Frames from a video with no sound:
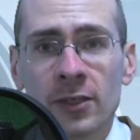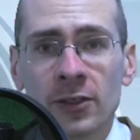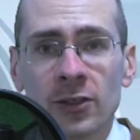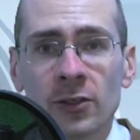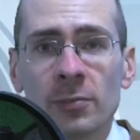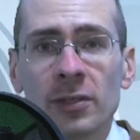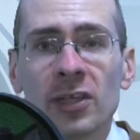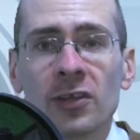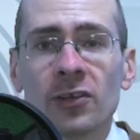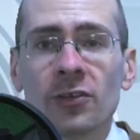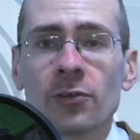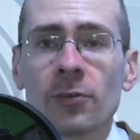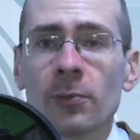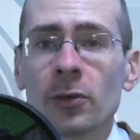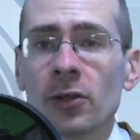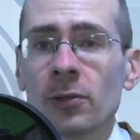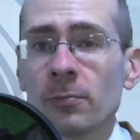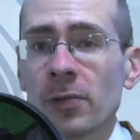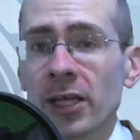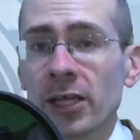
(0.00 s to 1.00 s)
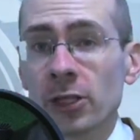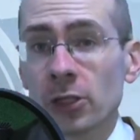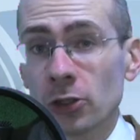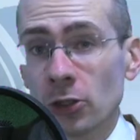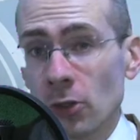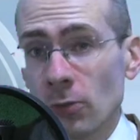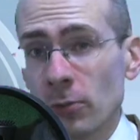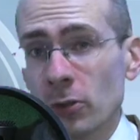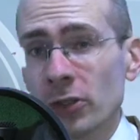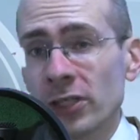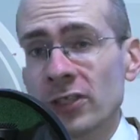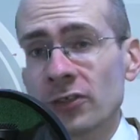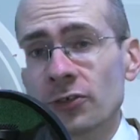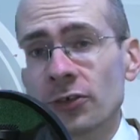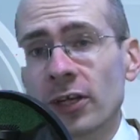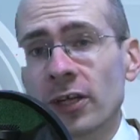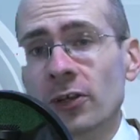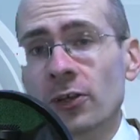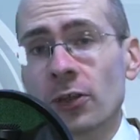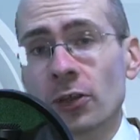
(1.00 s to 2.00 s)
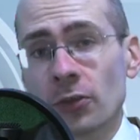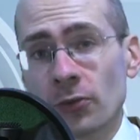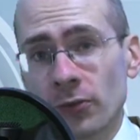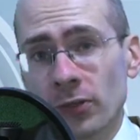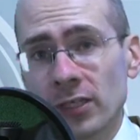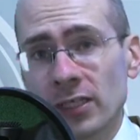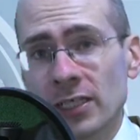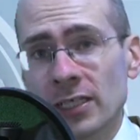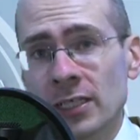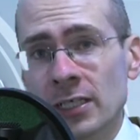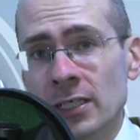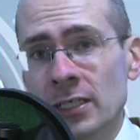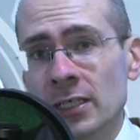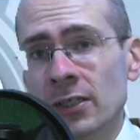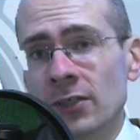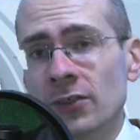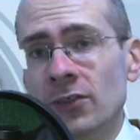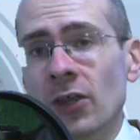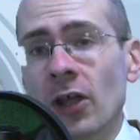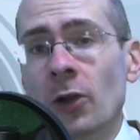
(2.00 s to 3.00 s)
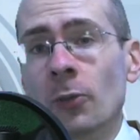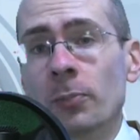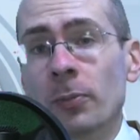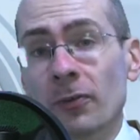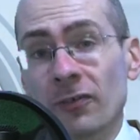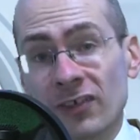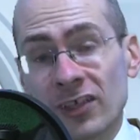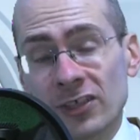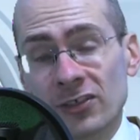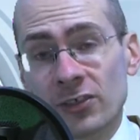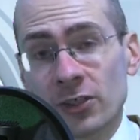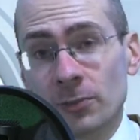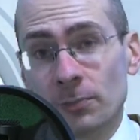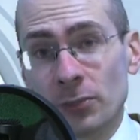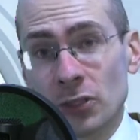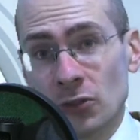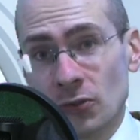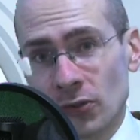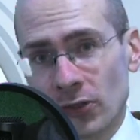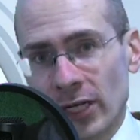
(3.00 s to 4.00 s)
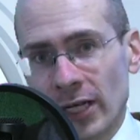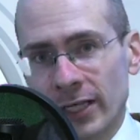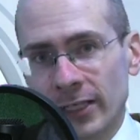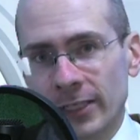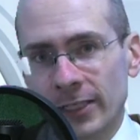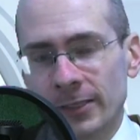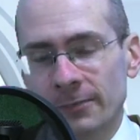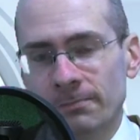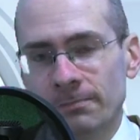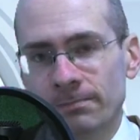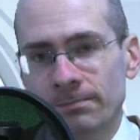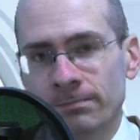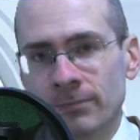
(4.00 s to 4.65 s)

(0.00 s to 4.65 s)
to be distributed by a global internet authority to help prevent computer hacking.